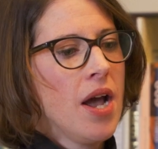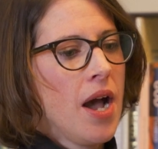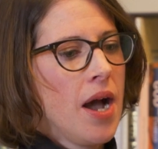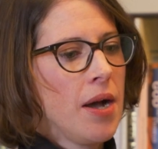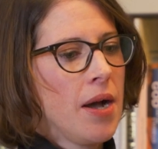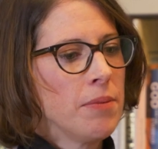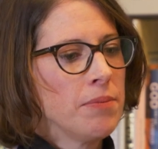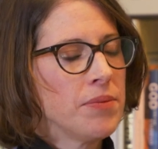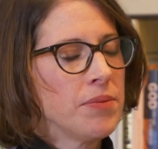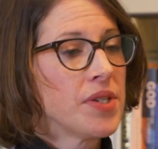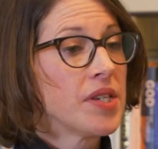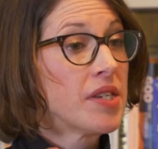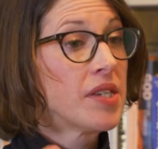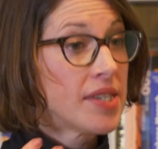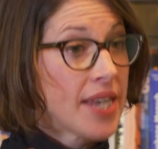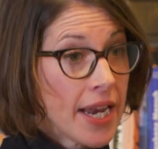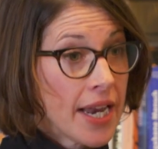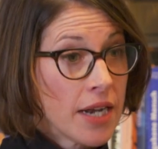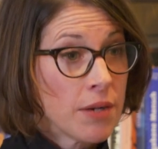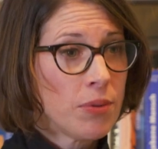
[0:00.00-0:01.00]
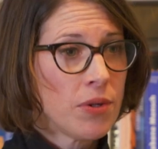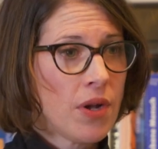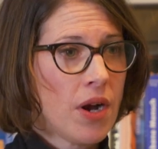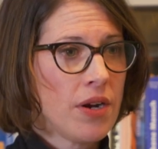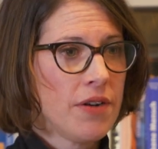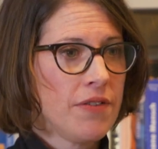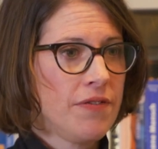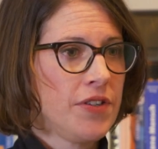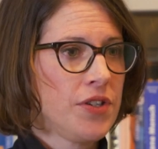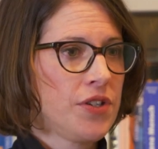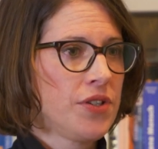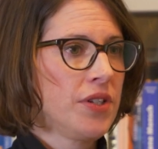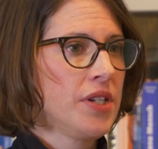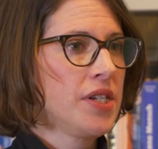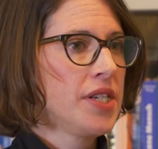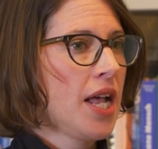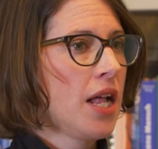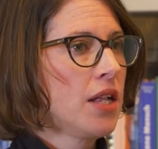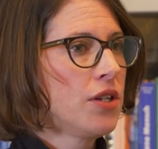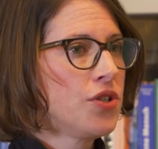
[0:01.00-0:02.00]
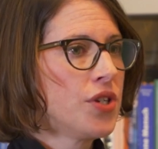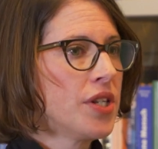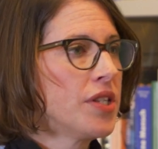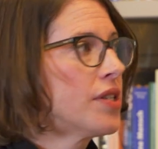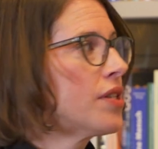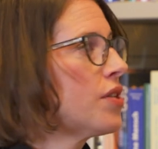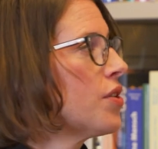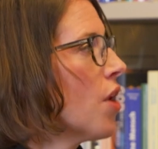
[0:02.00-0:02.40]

um, sustainable artificial intelligence,